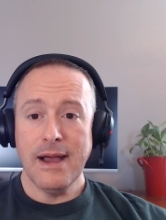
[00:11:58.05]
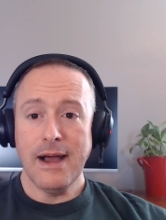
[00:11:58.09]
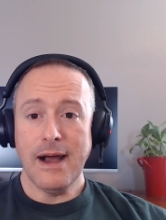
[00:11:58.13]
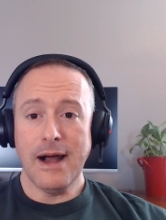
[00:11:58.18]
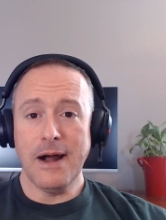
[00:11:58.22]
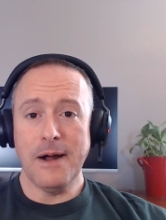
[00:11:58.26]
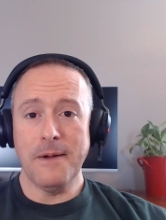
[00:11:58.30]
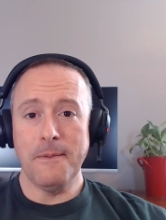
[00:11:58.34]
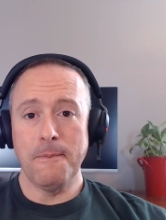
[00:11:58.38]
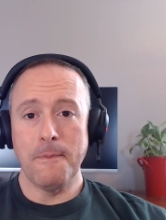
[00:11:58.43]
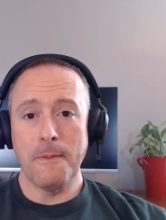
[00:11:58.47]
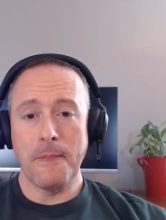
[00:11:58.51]

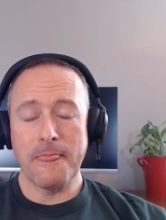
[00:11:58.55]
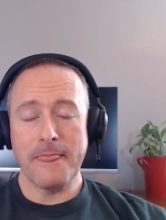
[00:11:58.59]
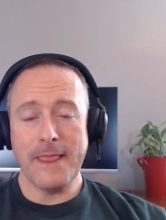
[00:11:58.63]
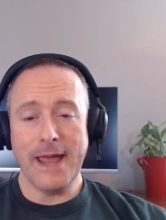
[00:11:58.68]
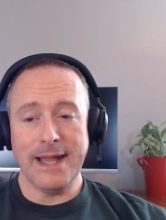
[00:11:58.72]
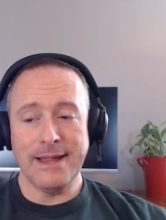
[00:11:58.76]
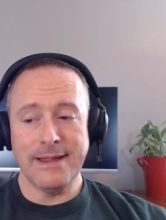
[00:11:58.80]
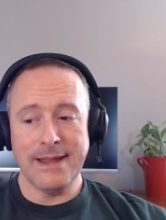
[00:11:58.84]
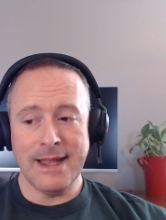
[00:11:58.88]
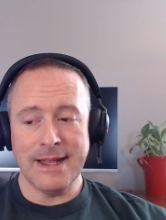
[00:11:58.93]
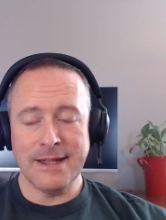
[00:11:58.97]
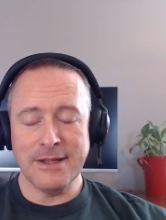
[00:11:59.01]
And
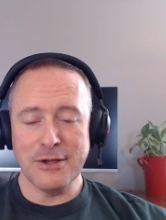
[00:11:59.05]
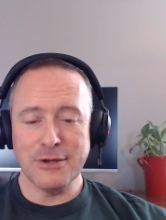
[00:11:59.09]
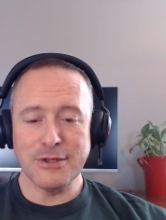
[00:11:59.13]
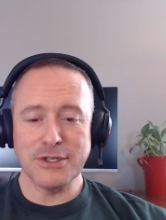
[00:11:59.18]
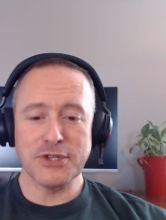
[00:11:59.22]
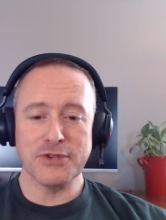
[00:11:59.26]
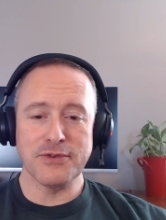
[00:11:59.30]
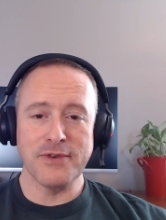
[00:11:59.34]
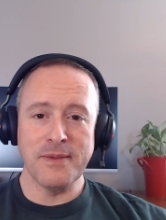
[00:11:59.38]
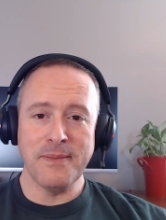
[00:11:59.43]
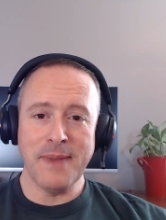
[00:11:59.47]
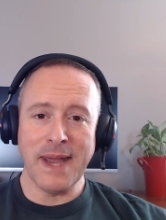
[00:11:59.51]
then those
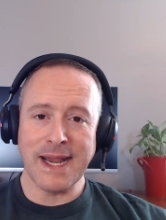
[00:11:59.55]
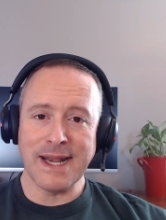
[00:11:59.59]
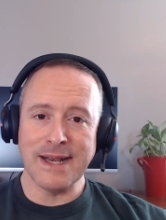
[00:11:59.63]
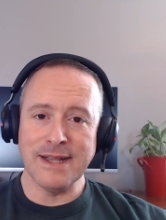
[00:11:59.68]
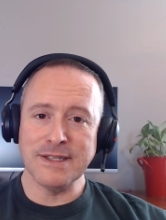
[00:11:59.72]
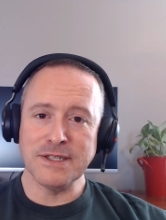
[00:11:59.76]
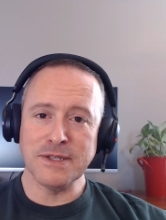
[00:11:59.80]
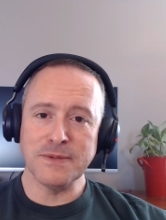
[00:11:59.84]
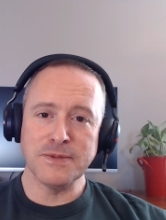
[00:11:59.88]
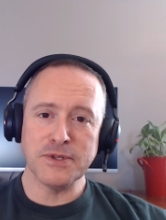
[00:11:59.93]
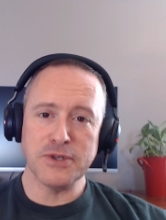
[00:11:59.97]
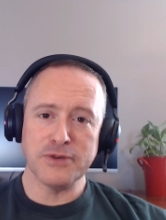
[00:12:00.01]
three
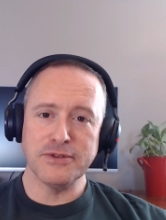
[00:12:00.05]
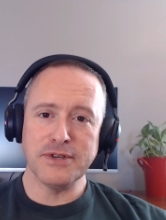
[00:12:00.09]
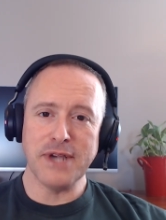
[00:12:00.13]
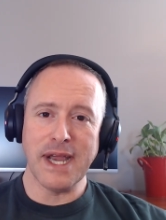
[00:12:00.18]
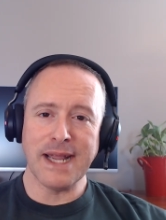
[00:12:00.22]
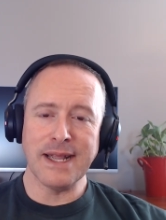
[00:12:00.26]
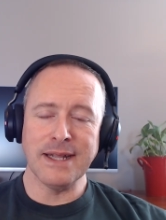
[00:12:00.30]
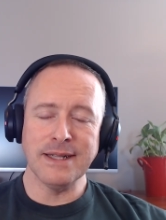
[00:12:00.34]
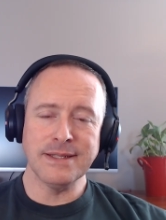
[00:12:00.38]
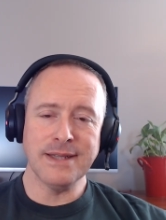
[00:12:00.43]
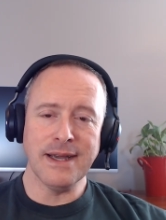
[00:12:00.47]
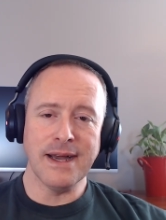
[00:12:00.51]
mechanisms for
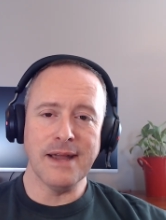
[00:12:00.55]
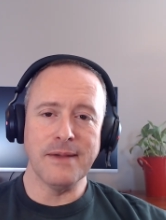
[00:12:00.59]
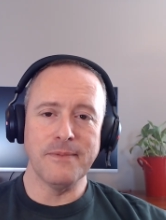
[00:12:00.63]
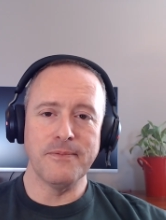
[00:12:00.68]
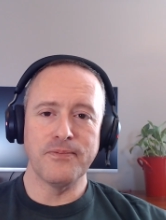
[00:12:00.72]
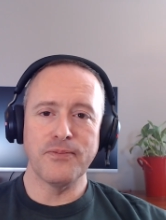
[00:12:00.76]
tracking time.